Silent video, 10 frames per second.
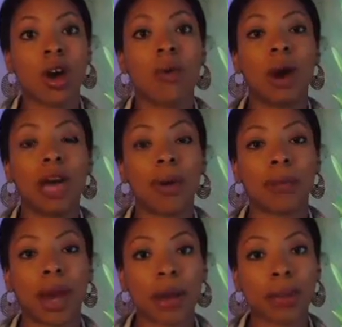While
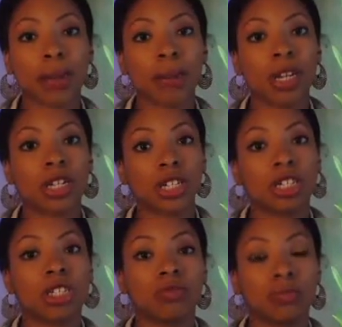Empire premiered,
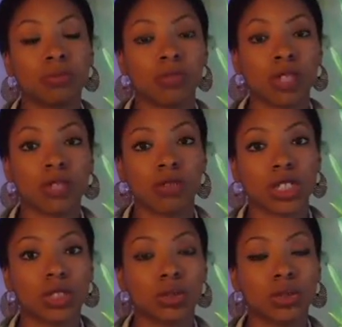she
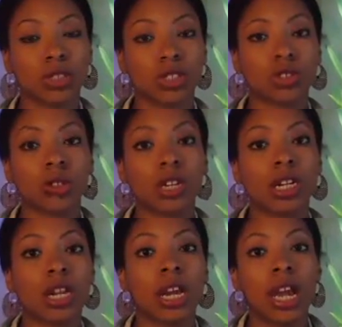withdrew it.
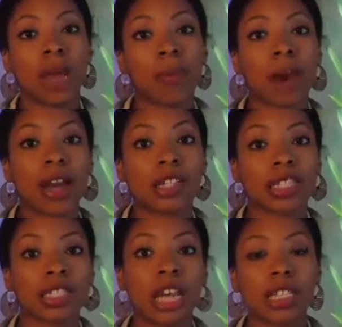Empire is
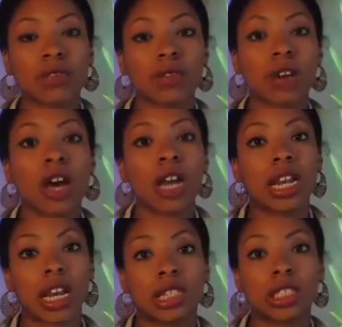successful.
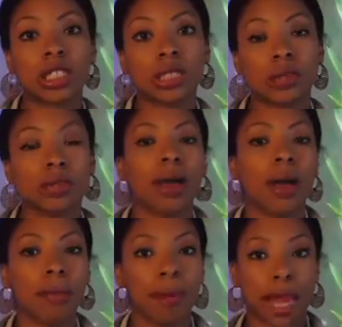Now she's
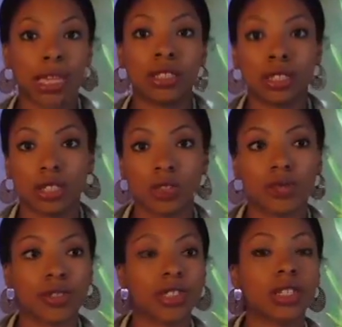back into the
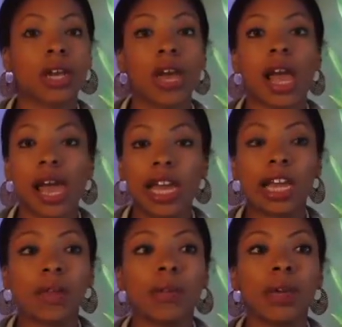divorce. It
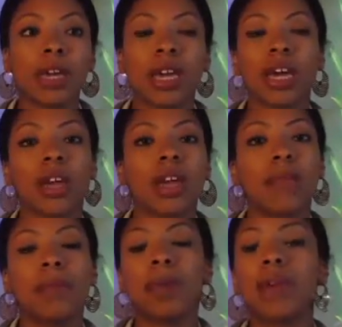could be,
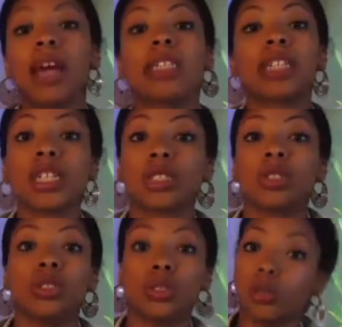it maybe has nothing to
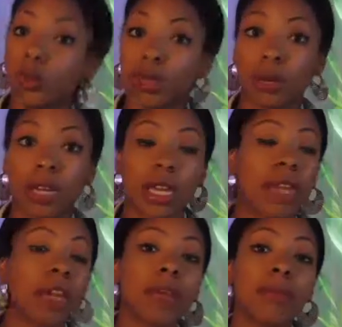do with money.
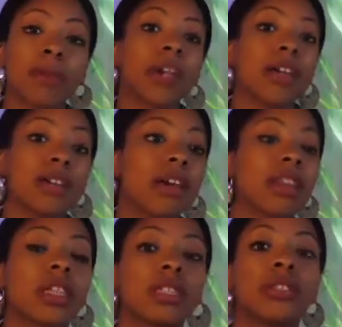It could be
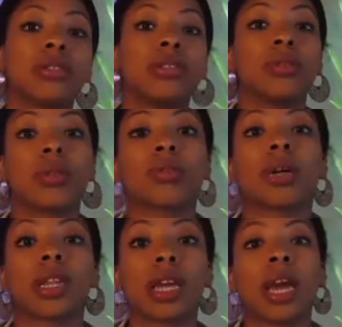nothing to do with
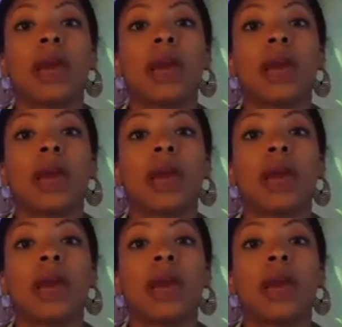money.